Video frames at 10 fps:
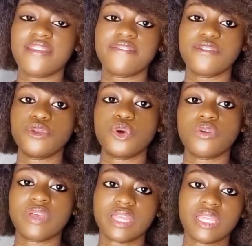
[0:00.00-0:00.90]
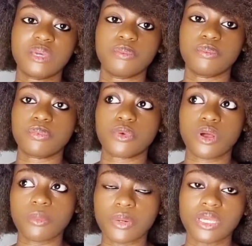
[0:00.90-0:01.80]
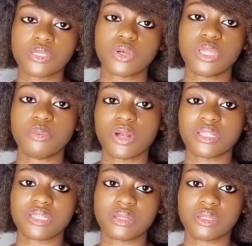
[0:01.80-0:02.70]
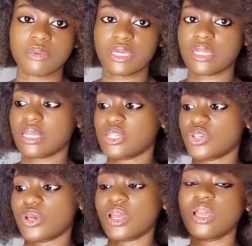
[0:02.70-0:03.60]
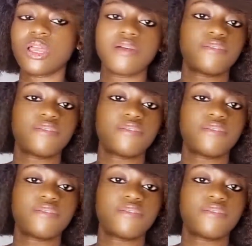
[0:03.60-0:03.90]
If you know of any companies or any brands that sell them in Nigeria,